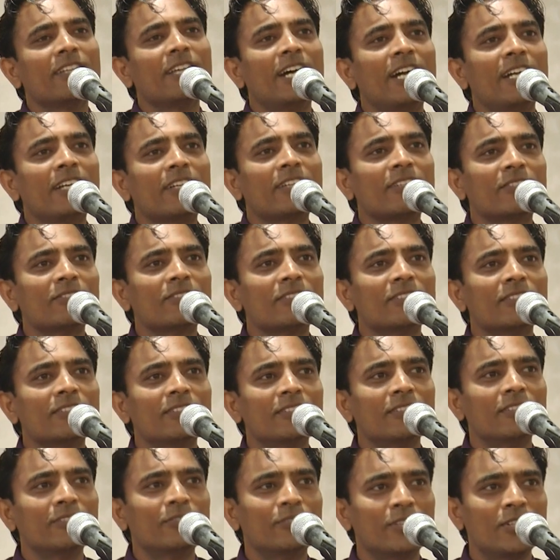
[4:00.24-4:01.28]
that
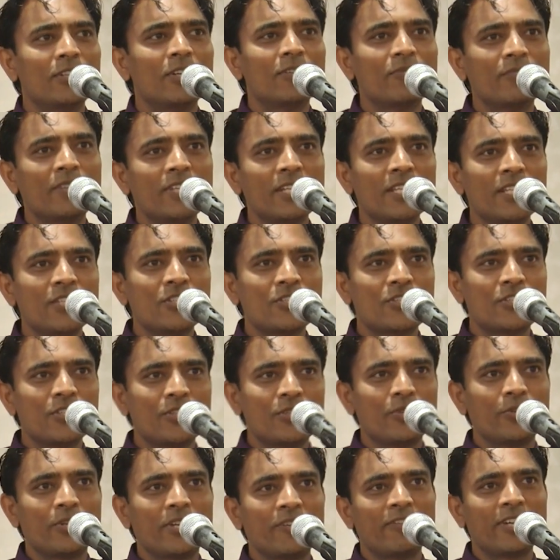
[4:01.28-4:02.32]
one of the
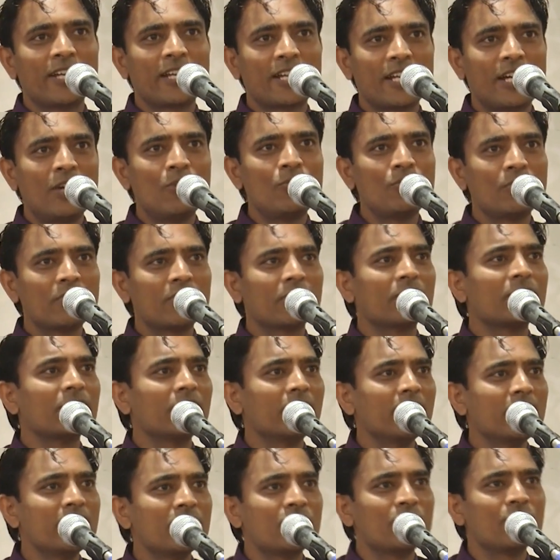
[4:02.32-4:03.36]
institute, if I count
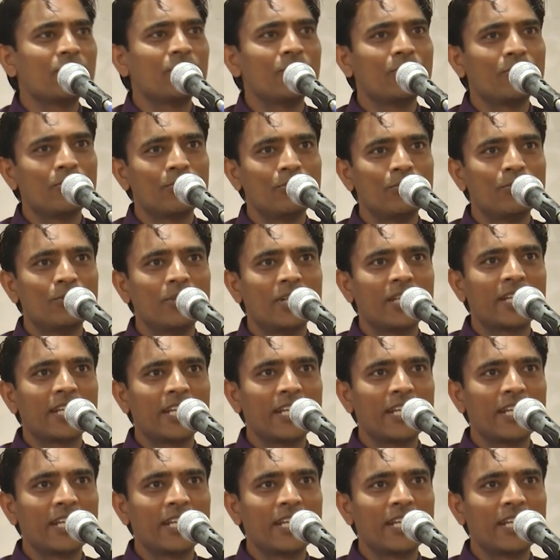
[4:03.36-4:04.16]
the institute who are